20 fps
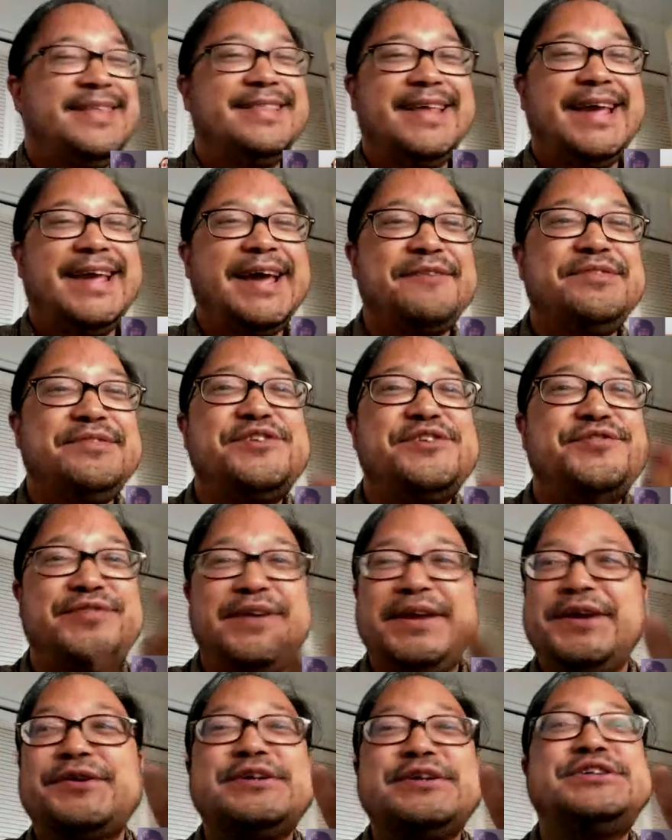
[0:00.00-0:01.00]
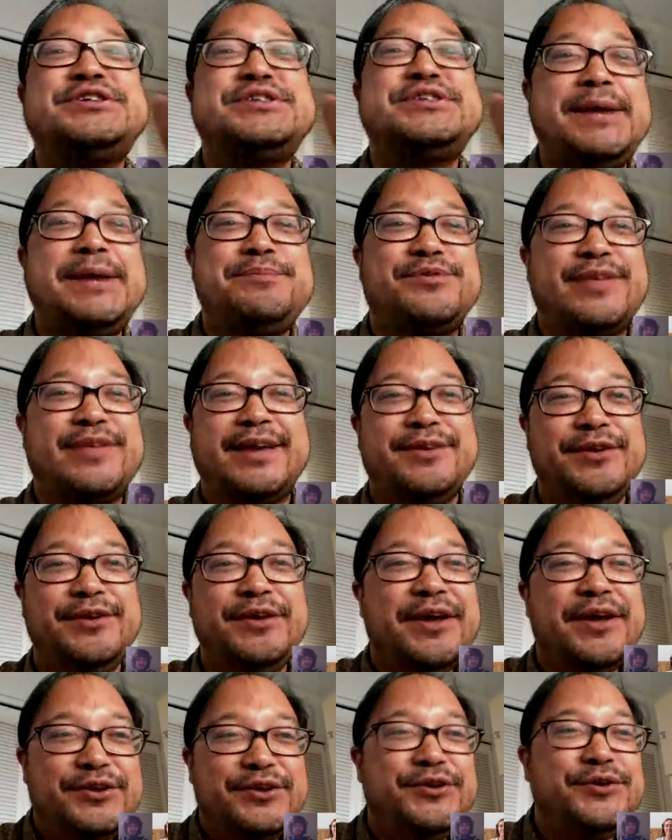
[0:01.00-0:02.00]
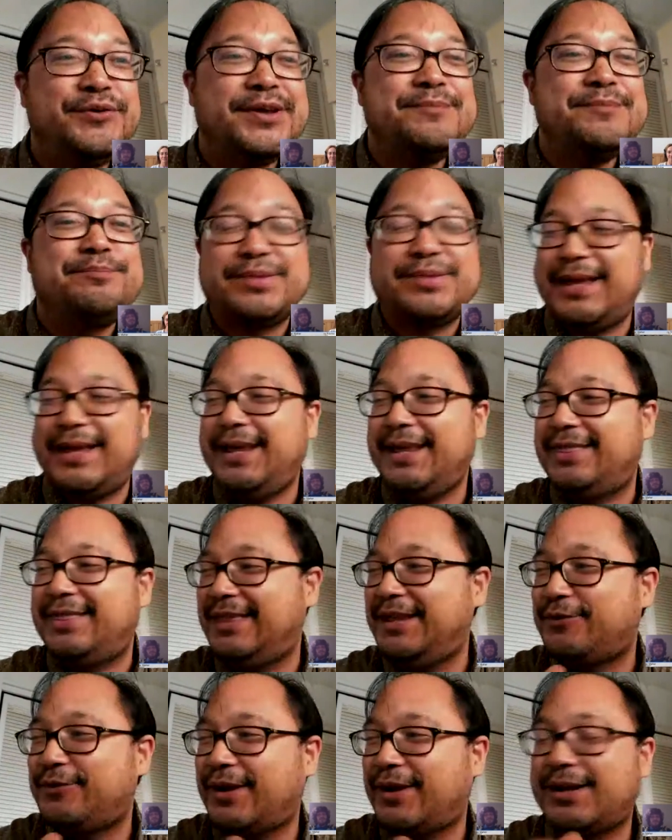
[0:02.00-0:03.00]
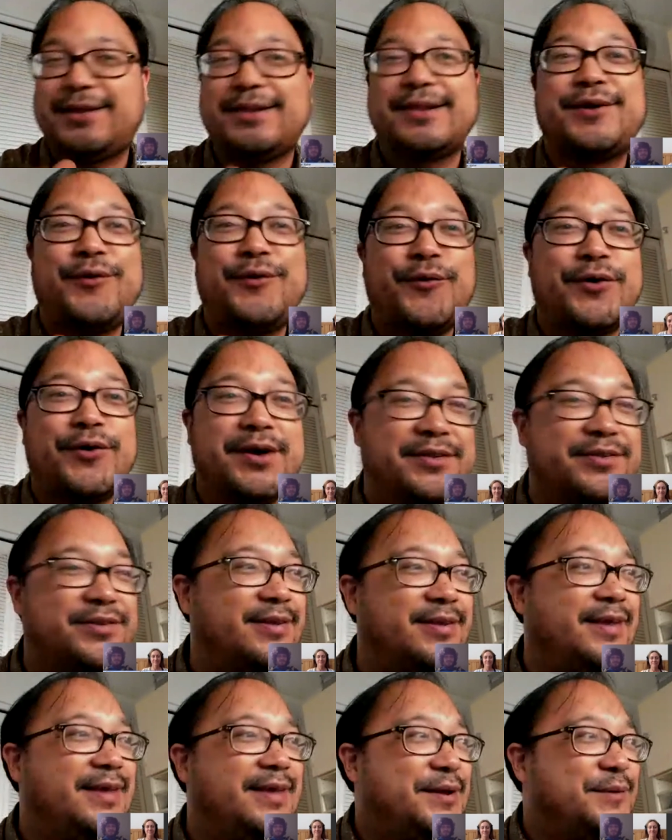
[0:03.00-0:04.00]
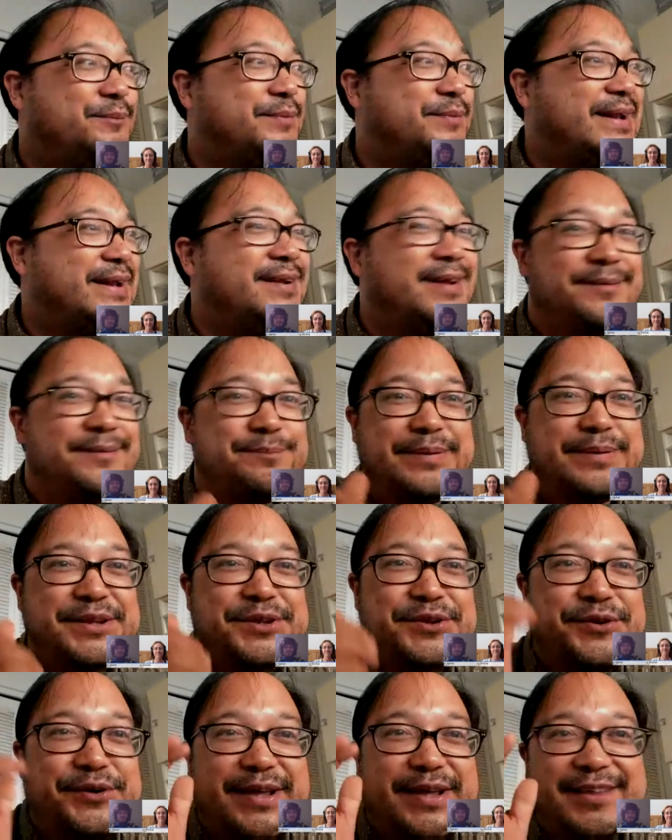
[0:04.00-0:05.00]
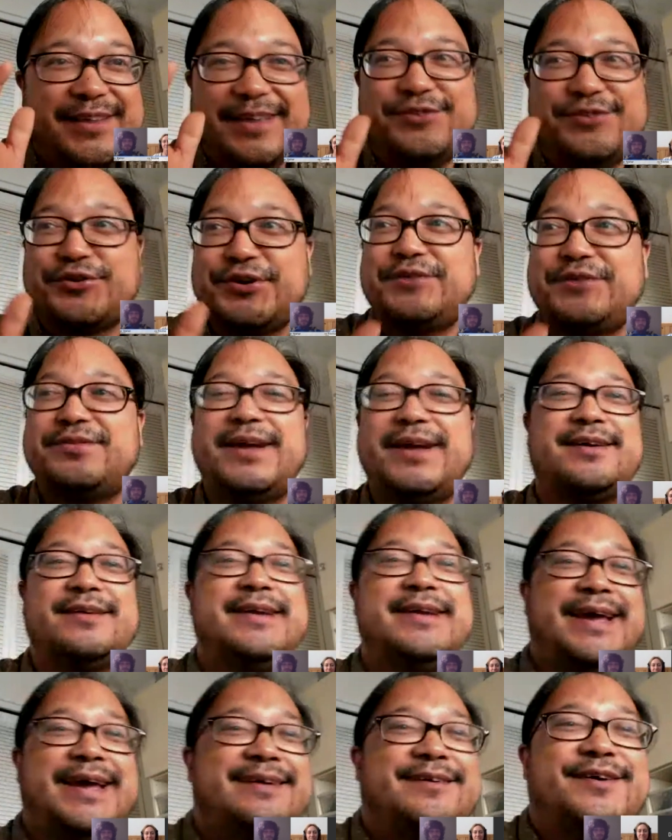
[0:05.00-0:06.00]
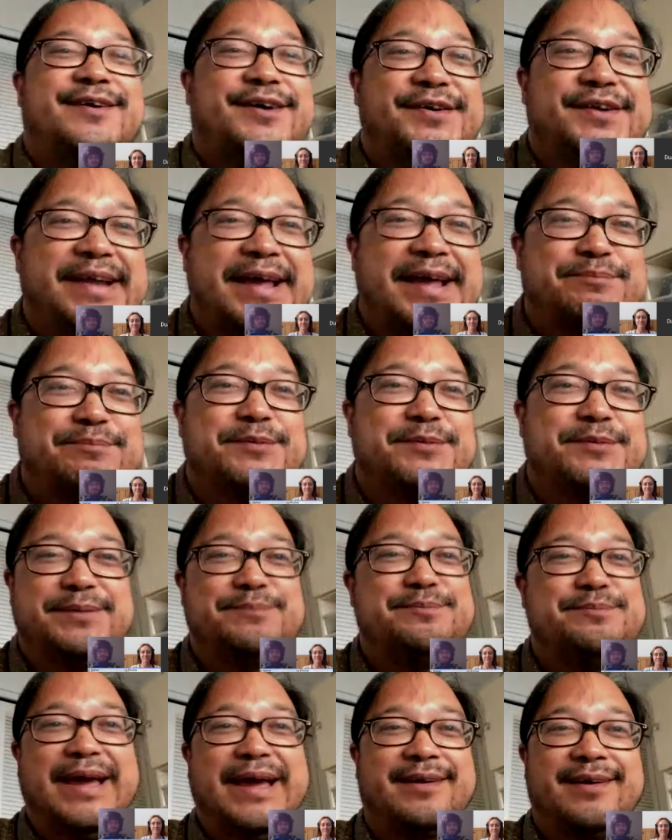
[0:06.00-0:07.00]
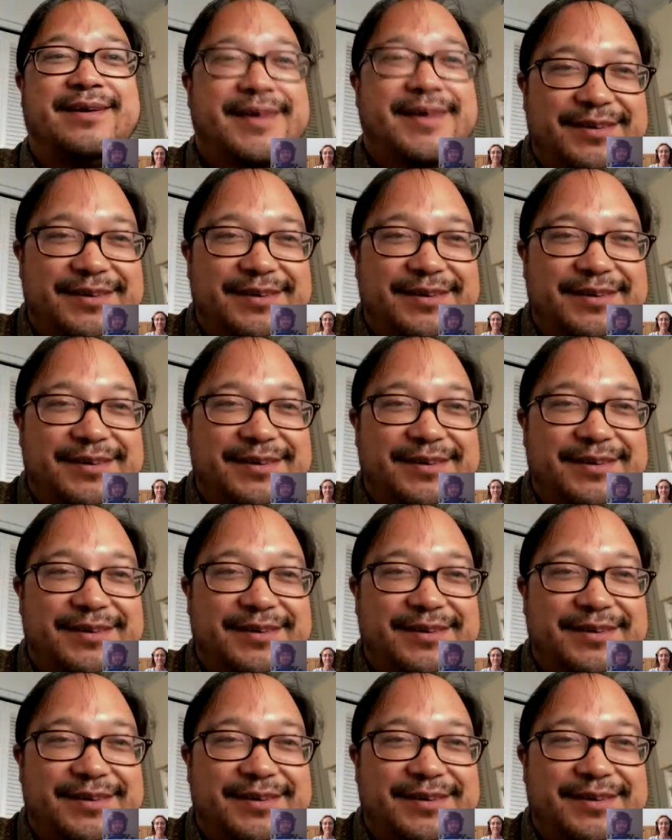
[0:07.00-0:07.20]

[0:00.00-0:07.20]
they have these finger shapes. Like you can play theoretical chords, but it's sort of like on an Apple Mac.